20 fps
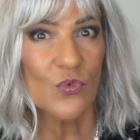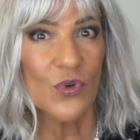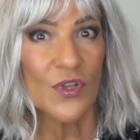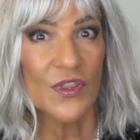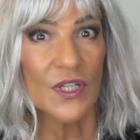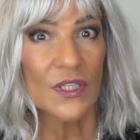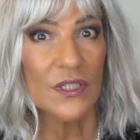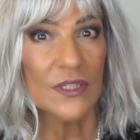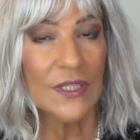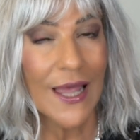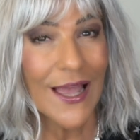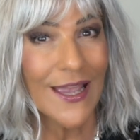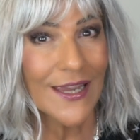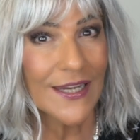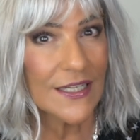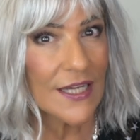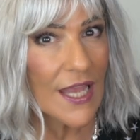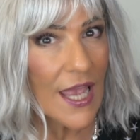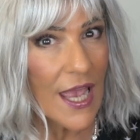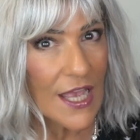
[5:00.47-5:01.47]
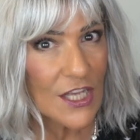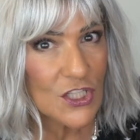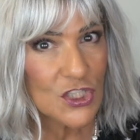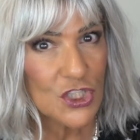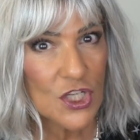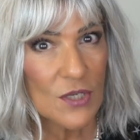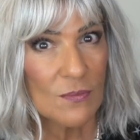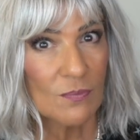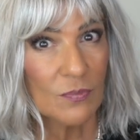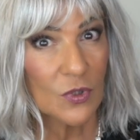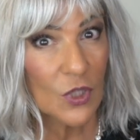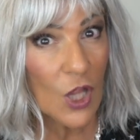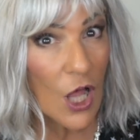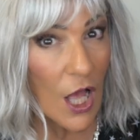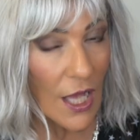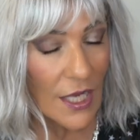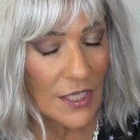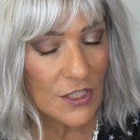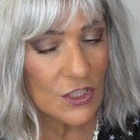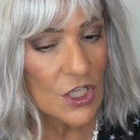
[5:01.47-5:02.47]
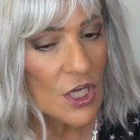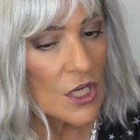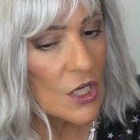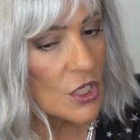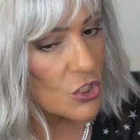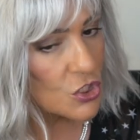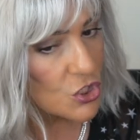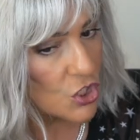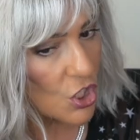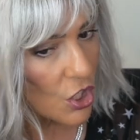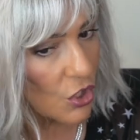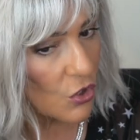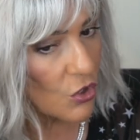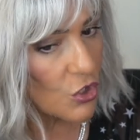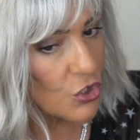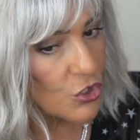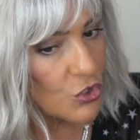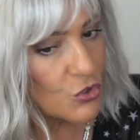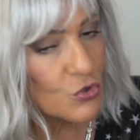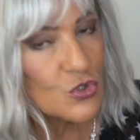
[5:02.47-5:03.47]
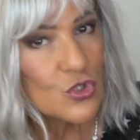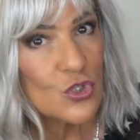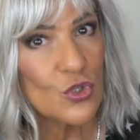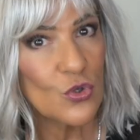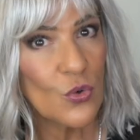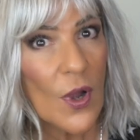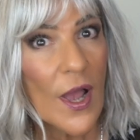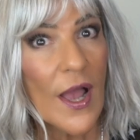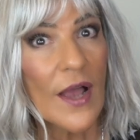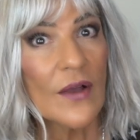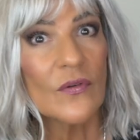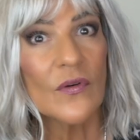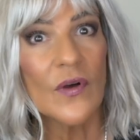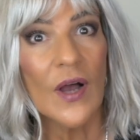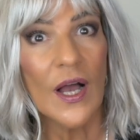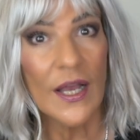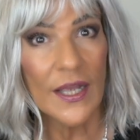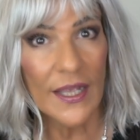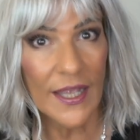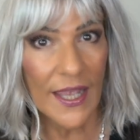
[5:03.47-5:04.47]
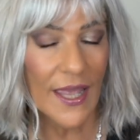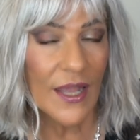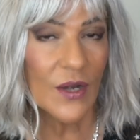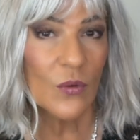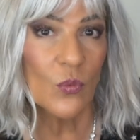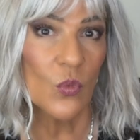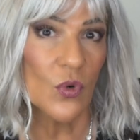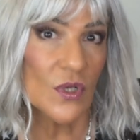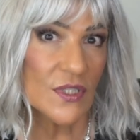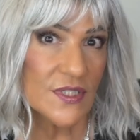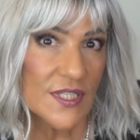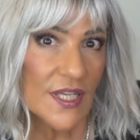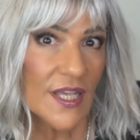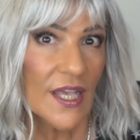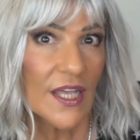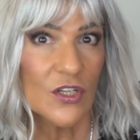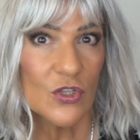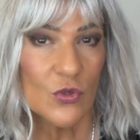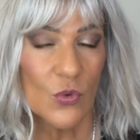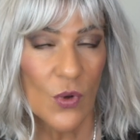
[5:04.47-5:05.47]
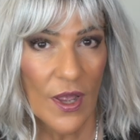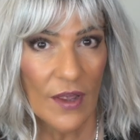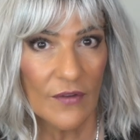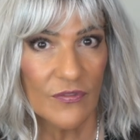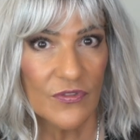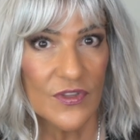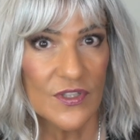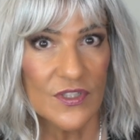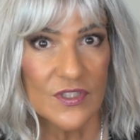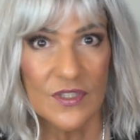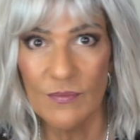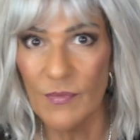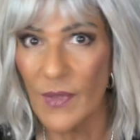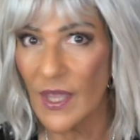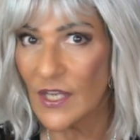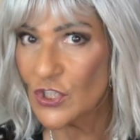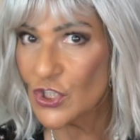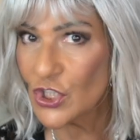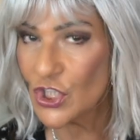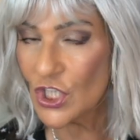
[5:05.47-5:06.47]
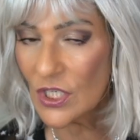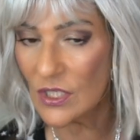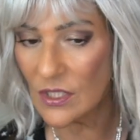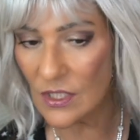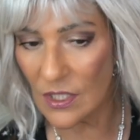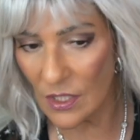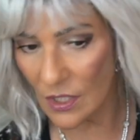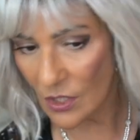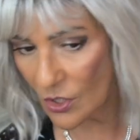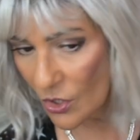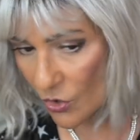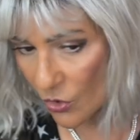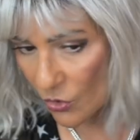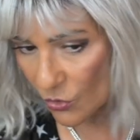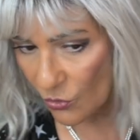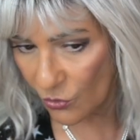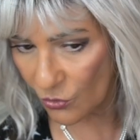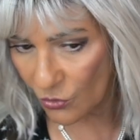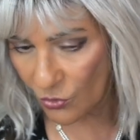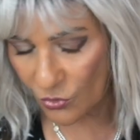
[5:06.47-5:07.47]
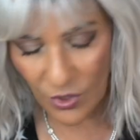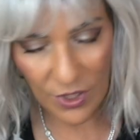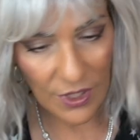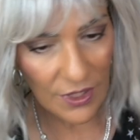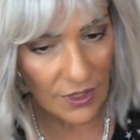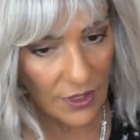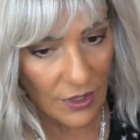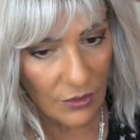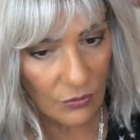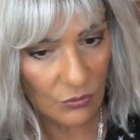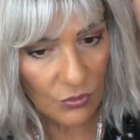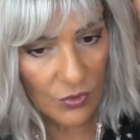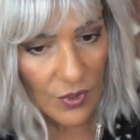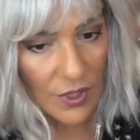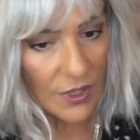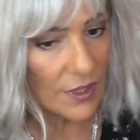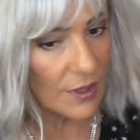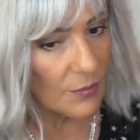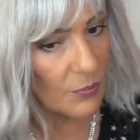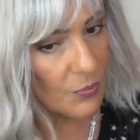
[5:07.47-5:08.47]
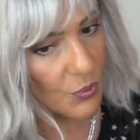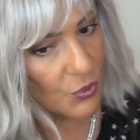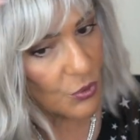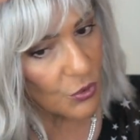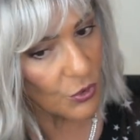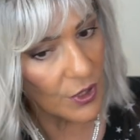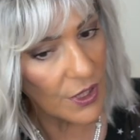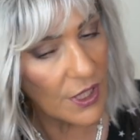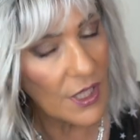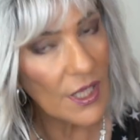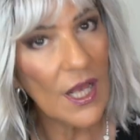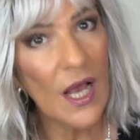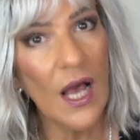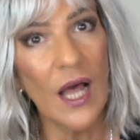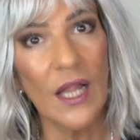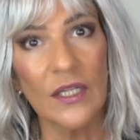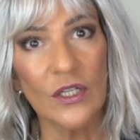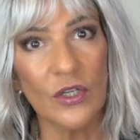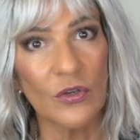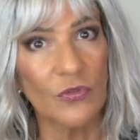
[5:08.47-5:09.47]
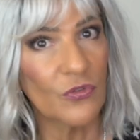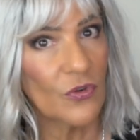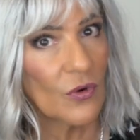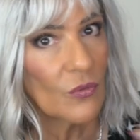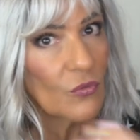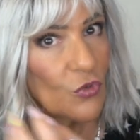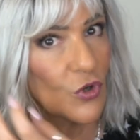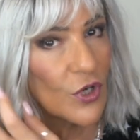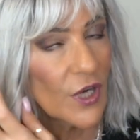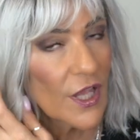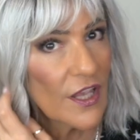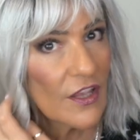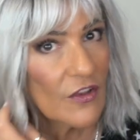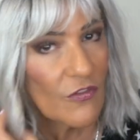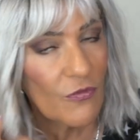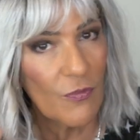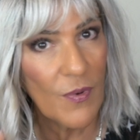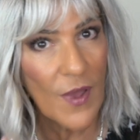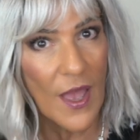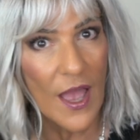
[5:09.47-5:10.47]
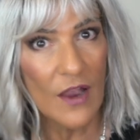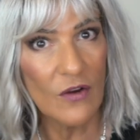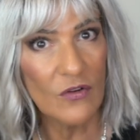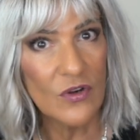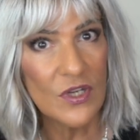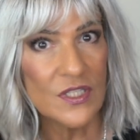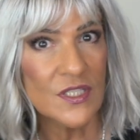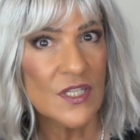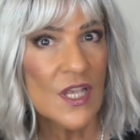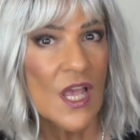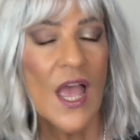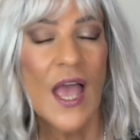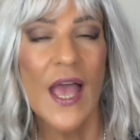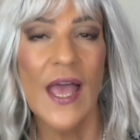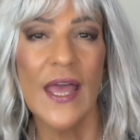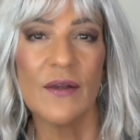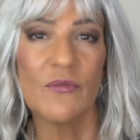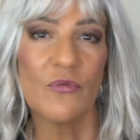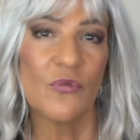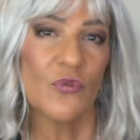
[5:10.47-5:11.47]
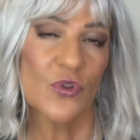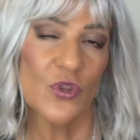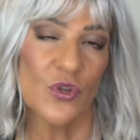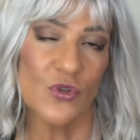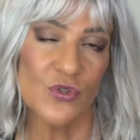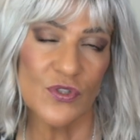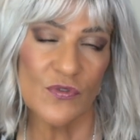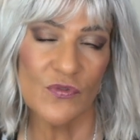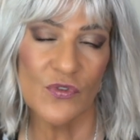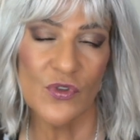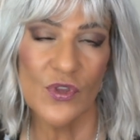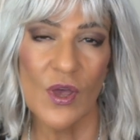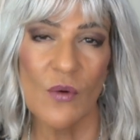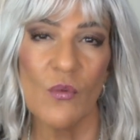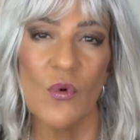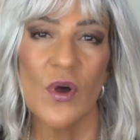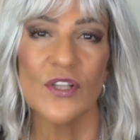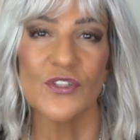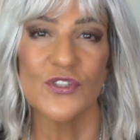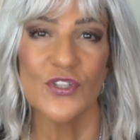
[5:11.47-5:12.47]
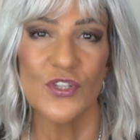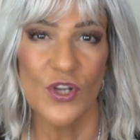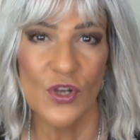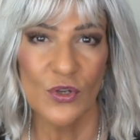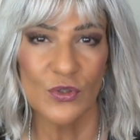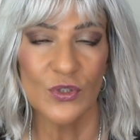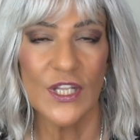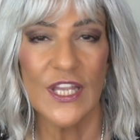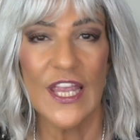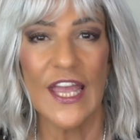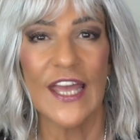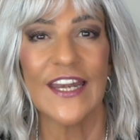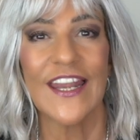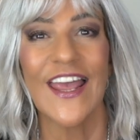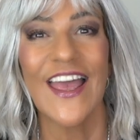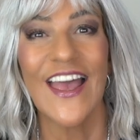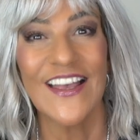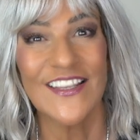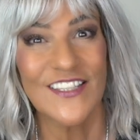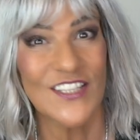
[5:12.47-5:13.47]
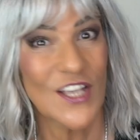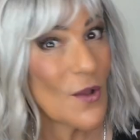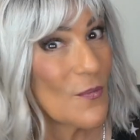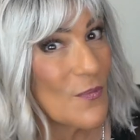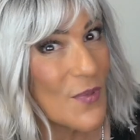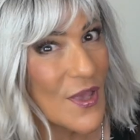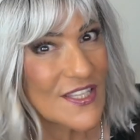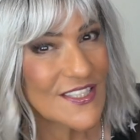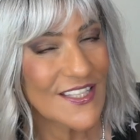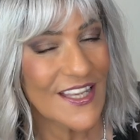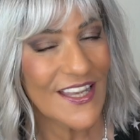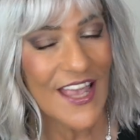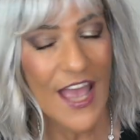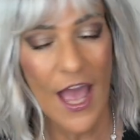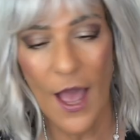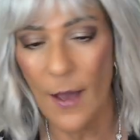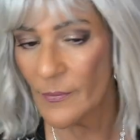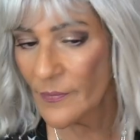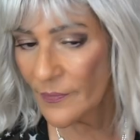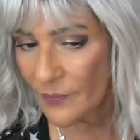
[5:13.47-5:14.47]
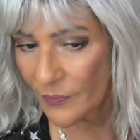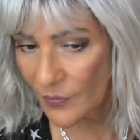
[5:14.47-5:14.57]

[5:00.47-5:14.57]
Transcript: with a light ashy blonde. So you do have, again, once again, you have the dimension. Really, really pretty color from Rene of Paris. And for those of you that want to know, Liana has a basic cap.